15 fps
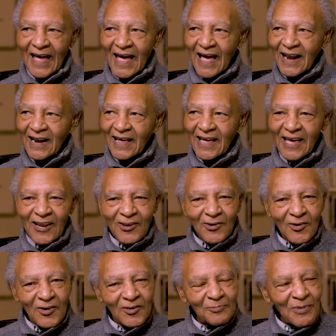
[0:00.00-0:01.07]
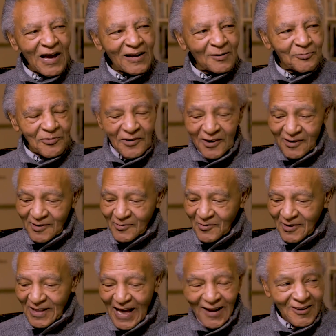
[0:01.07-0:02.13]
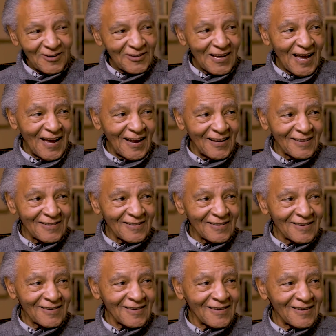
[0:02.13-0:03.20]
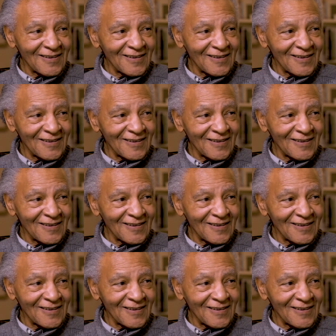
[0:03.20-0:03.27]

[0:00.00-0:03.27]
And he took us back to prison without the chains.